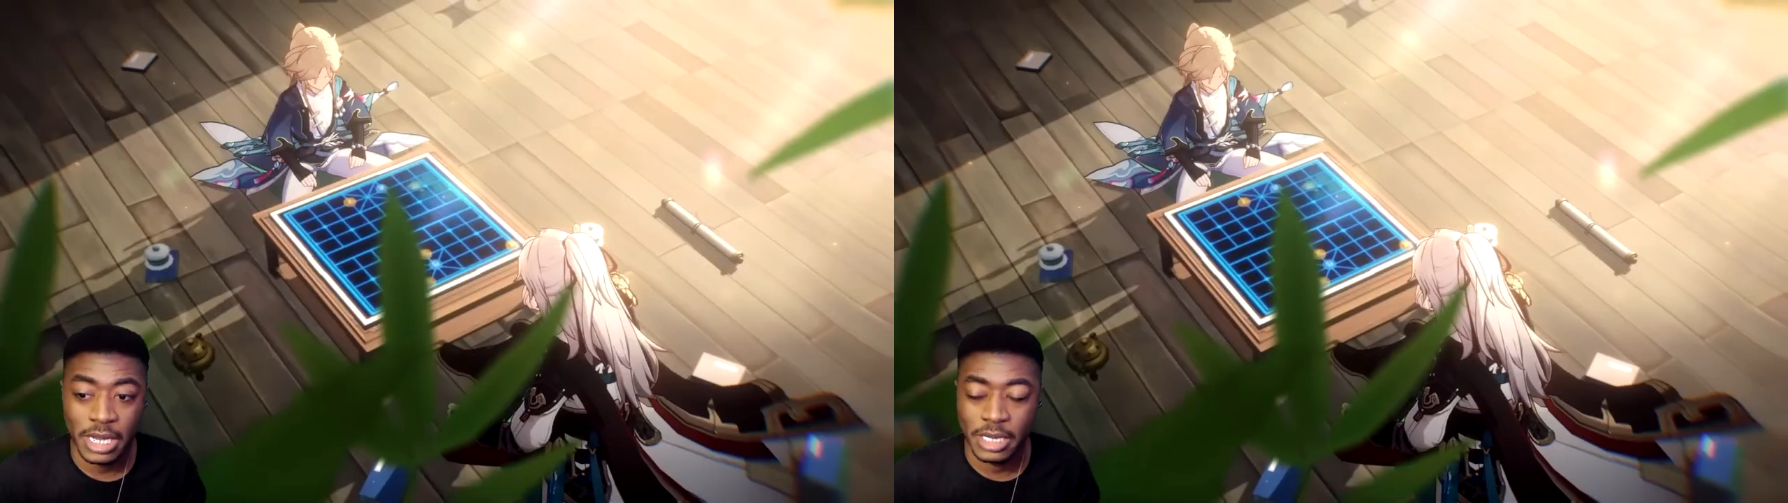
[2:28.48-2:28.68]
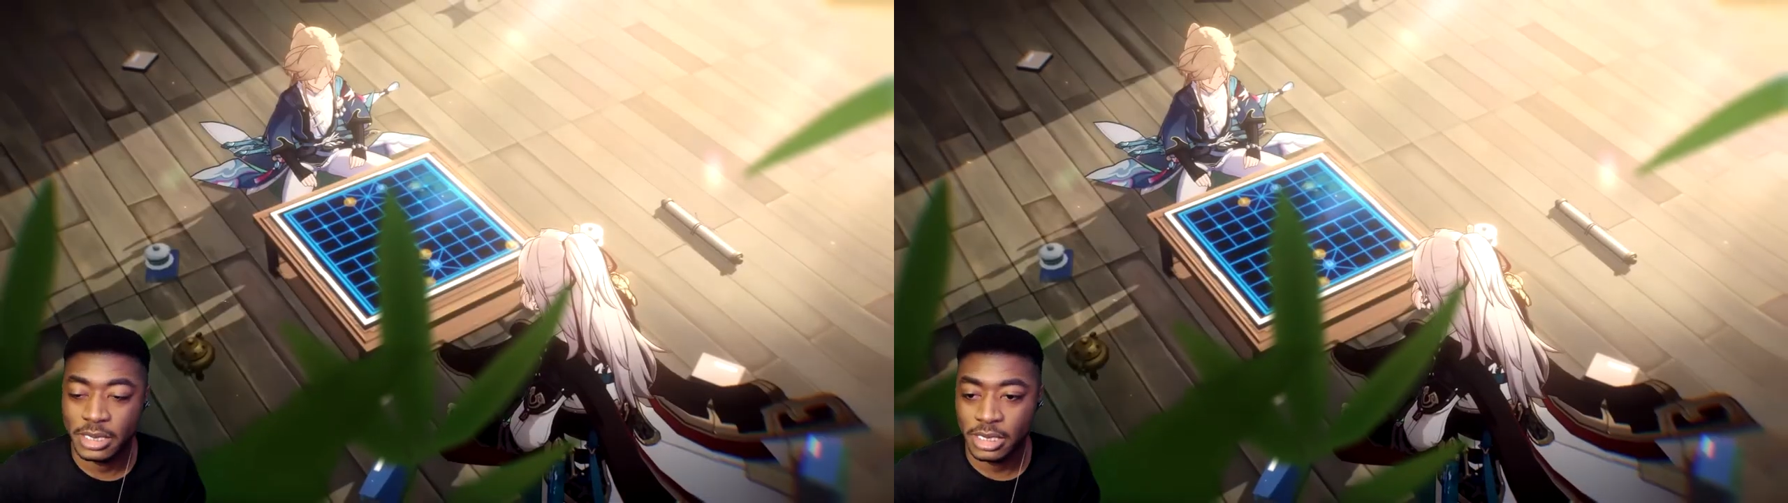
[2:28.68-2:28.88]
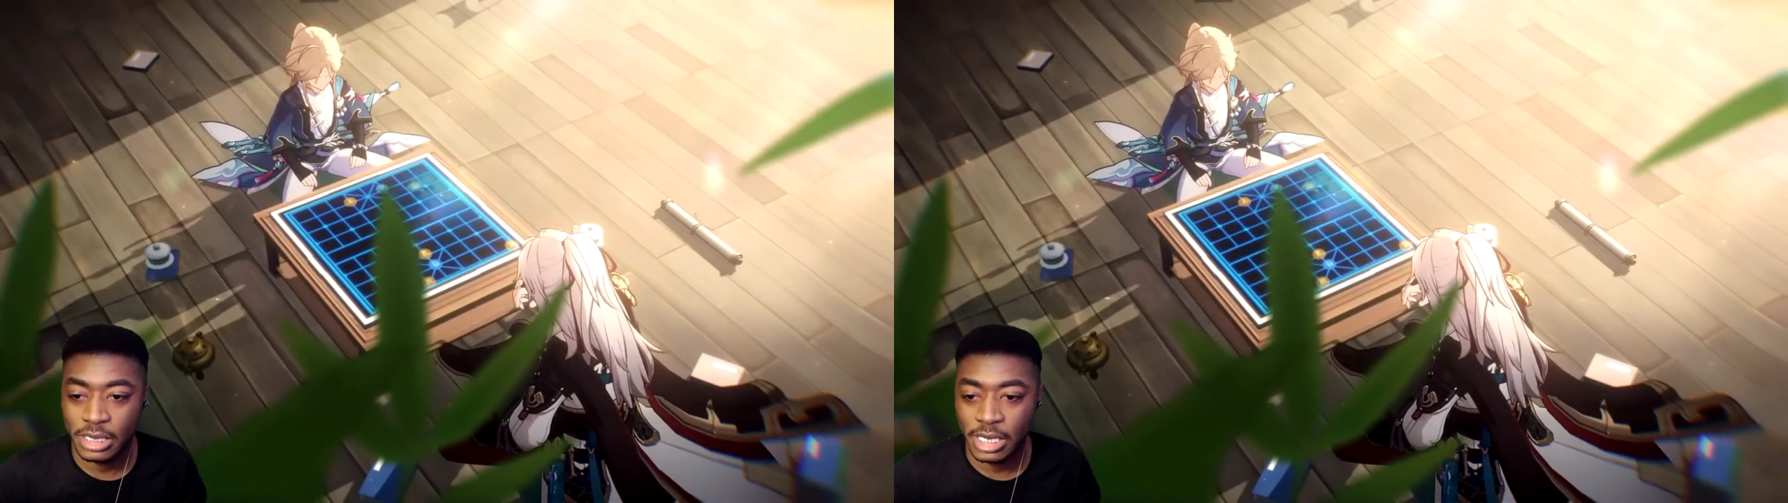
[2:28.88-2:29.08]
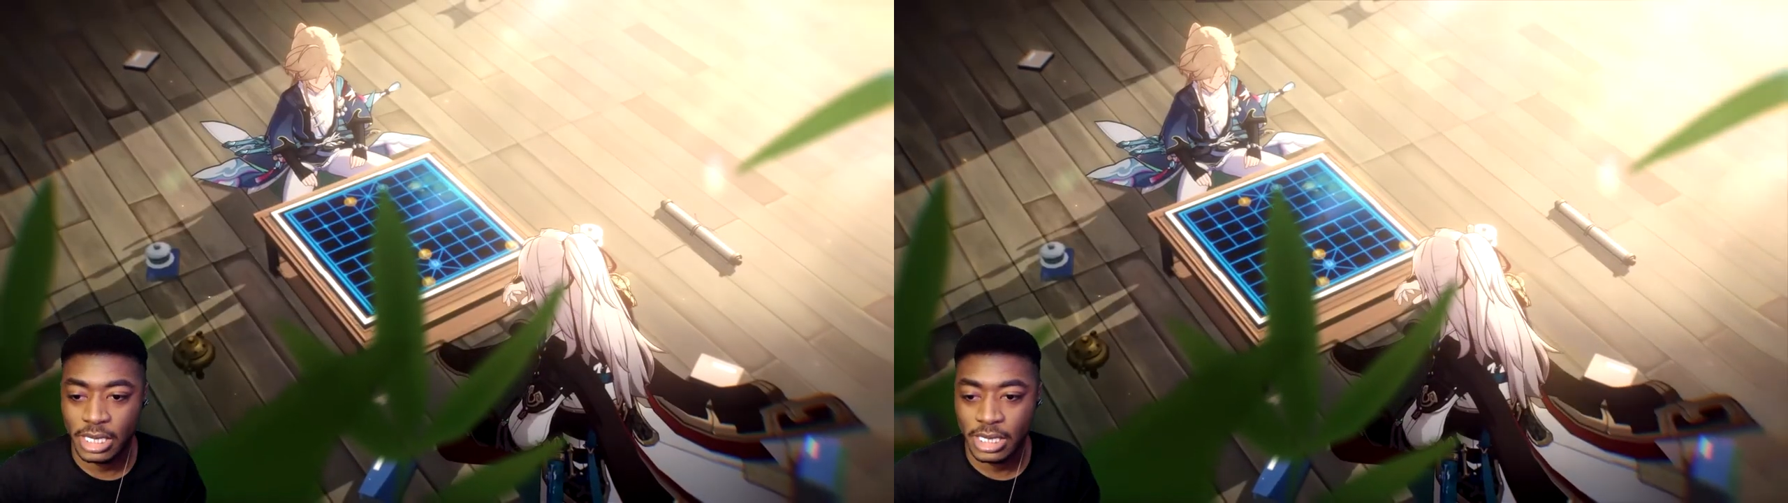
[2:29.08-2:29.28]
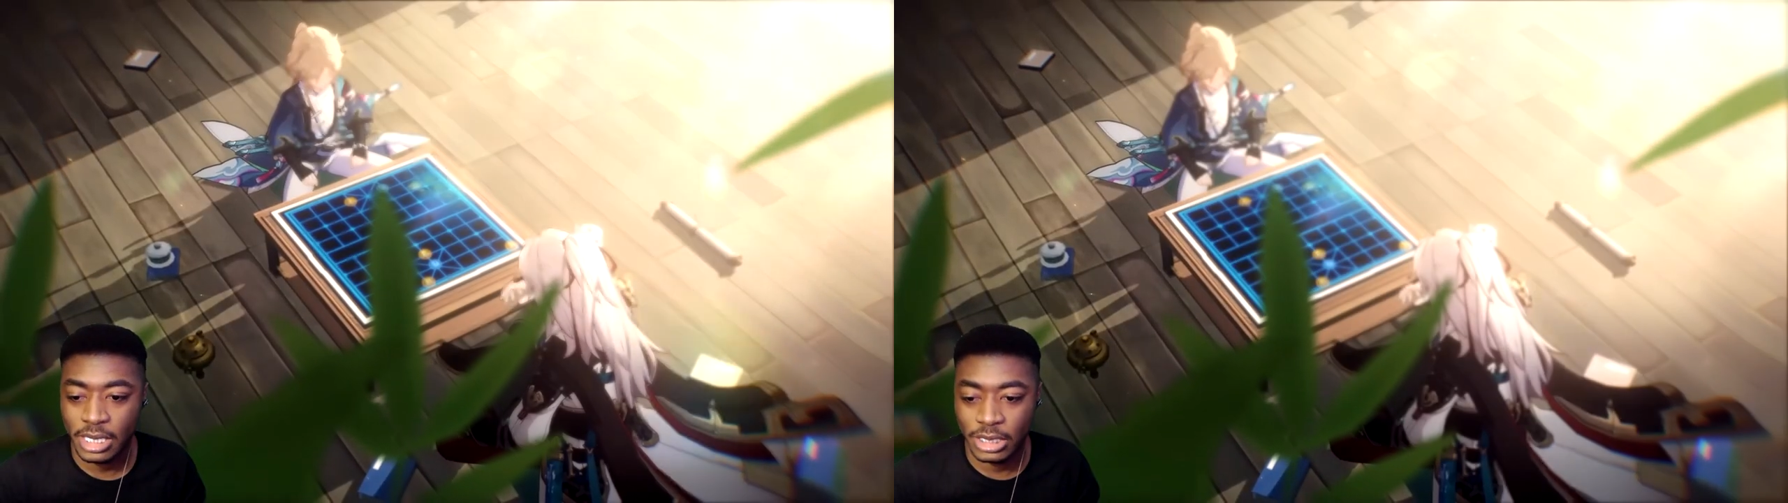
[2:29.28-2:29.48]
honestly.
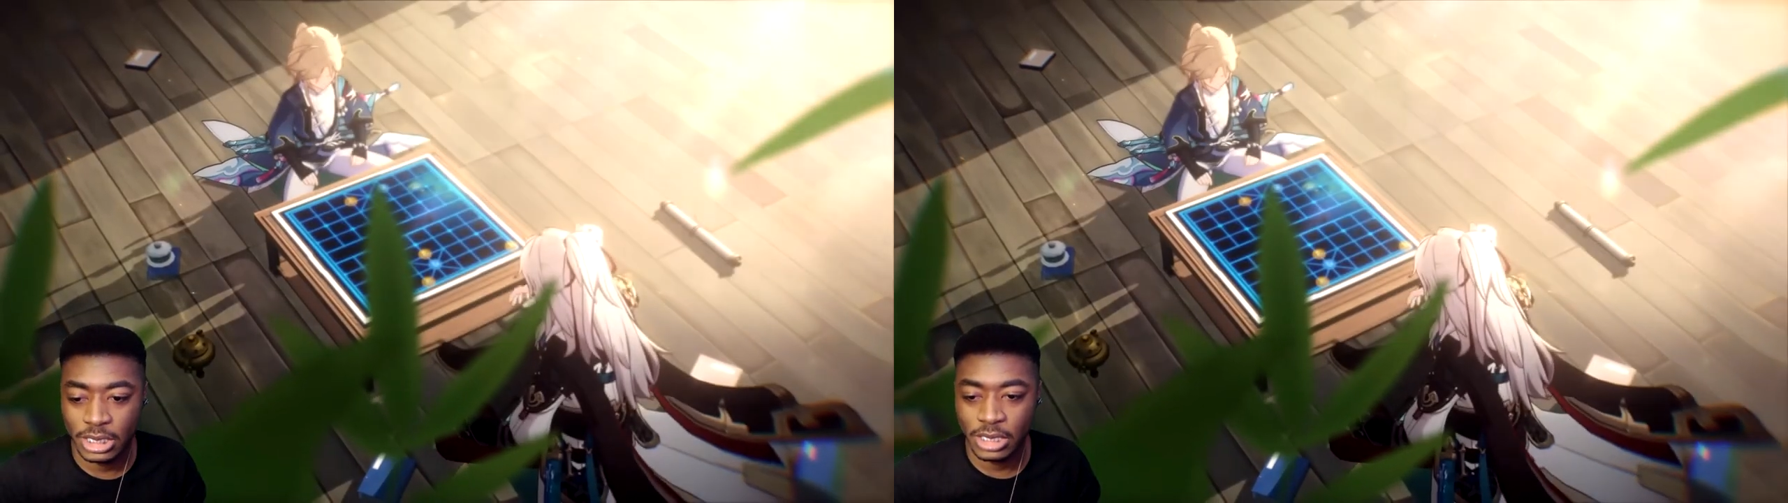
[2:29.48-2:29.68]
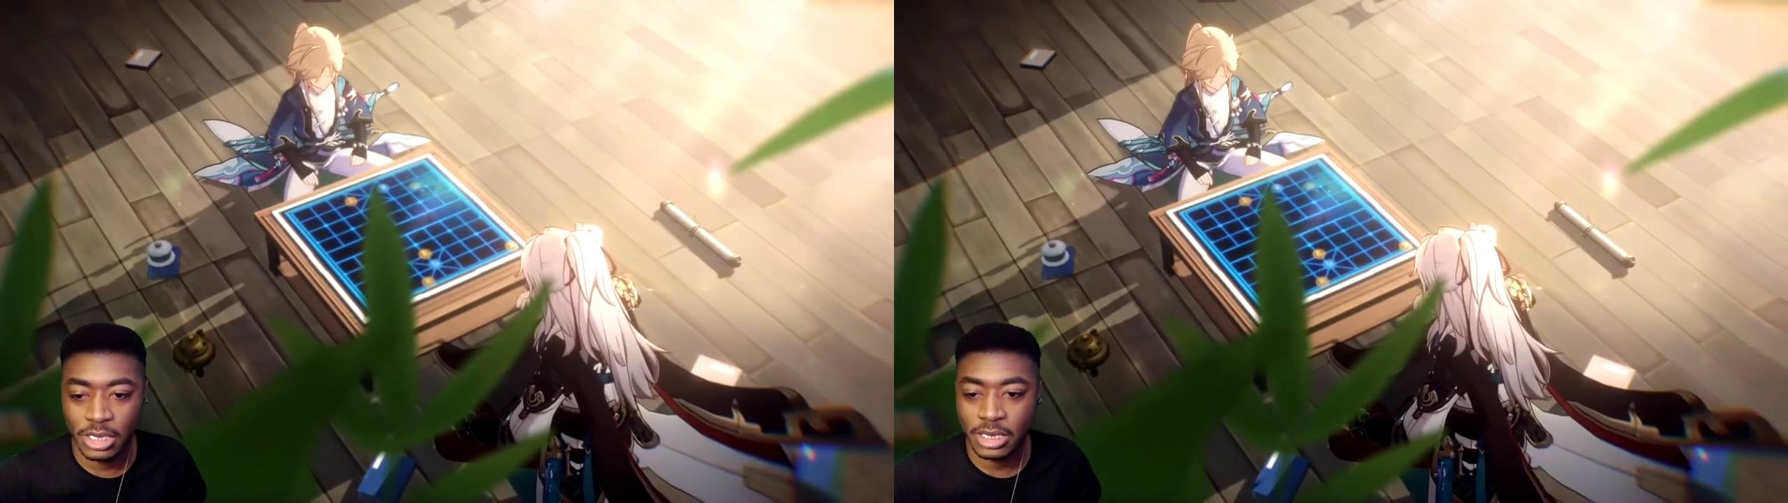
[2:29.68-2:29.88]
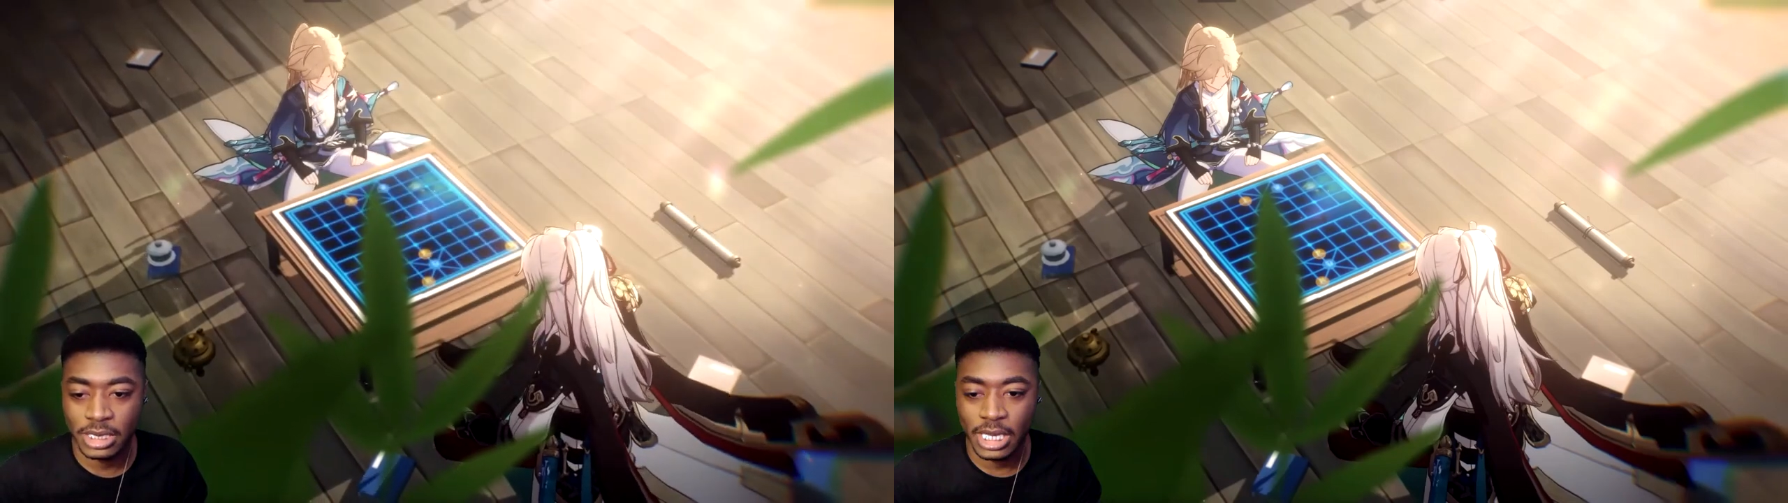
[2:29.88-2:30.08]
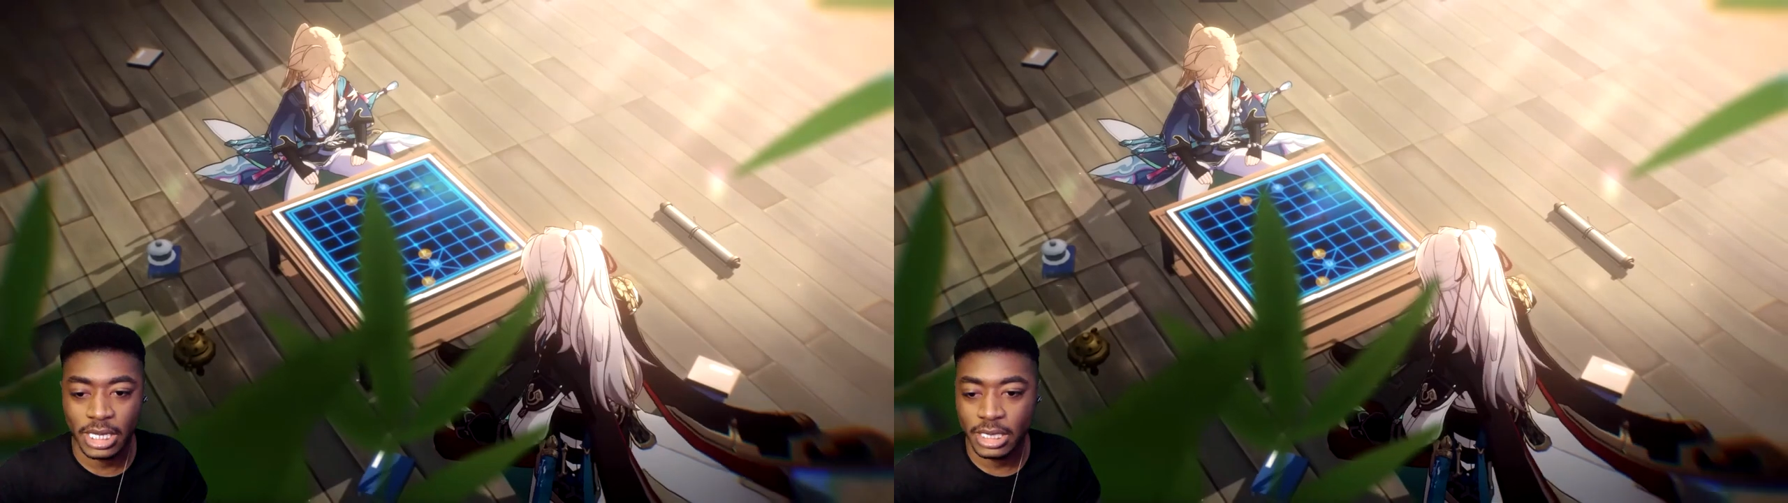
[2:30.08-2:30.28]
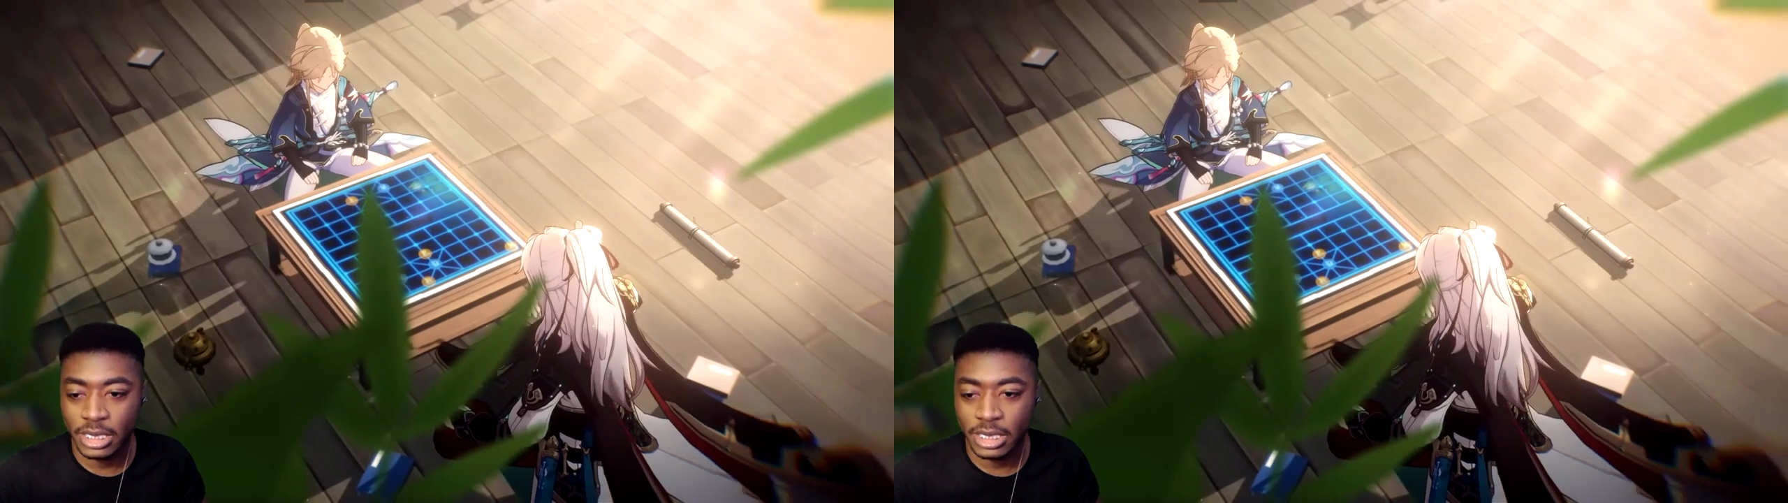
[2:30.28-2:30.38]
Like he just looks like